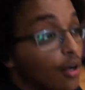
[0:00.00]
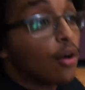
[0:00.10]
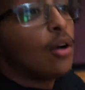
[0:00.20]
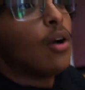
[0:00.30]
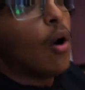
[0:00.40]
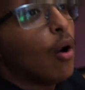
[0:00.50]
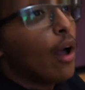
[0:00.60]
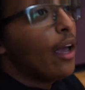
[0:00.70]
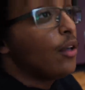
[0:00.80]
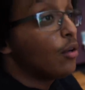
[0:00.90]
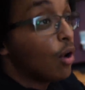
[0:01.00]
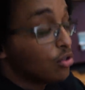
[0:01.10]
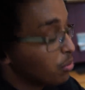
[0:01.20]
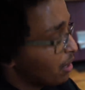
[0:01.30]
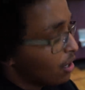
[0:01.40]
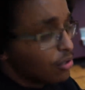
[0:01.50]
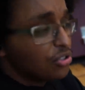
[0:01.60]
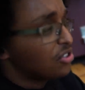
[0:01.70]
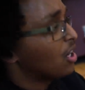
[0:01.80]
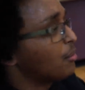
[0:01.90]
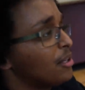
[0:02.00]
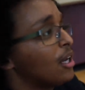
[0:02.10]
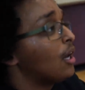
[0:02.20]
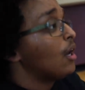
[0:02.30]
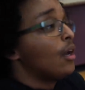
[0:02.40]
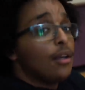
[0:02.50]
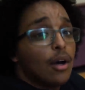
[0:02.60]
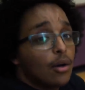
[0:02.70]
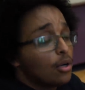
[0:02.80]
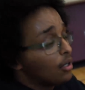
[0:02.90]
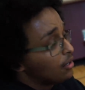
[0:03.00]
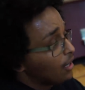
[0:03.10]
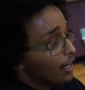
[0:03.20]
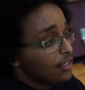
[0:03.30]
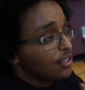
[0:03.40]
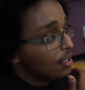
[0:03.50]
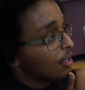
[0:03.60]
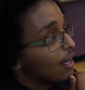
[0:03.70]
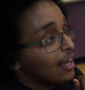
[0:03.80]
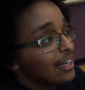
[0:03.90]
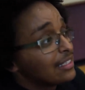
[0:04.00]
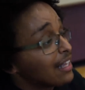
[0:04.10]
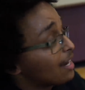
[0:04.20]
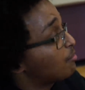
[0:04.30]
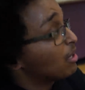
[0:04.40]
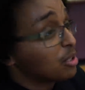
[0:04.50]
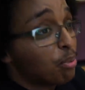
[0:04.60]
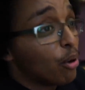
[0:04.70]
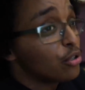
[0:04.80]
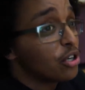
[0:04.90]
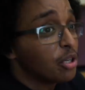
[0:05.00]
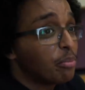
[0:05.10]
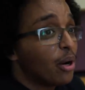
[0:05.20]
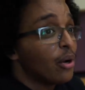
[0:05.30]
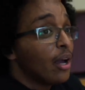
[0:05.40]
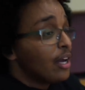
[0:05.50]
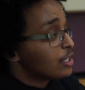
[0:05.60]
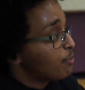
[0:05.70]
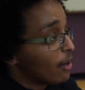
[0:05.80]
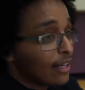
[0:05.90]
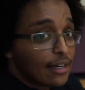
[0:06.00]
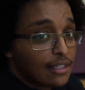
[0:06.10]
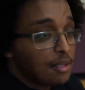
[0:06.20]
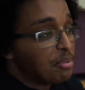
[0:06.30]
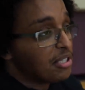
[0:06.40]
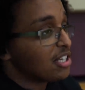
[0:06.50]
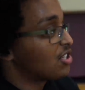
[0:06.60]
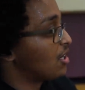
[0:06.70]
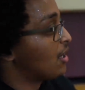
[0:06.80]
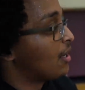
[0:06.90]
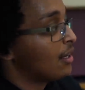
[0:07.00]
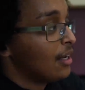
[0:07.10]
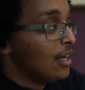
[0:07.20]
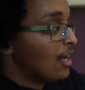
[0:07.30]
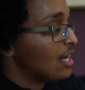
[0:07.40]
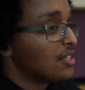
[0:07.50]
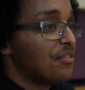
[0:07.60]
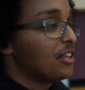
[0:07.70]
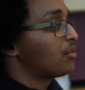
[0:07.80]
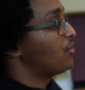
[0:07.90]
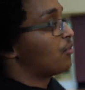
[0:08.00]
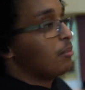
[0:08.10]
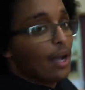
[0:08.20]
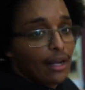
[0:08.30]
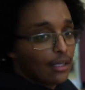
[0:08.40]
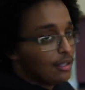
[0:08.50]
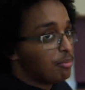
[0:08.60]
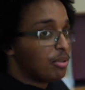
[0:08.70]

know, old AAU coach Mahio used to tell me, yo, agent, it's not about the post hook, bro. It's about getting deep positioning. That's a victory for me. I got deep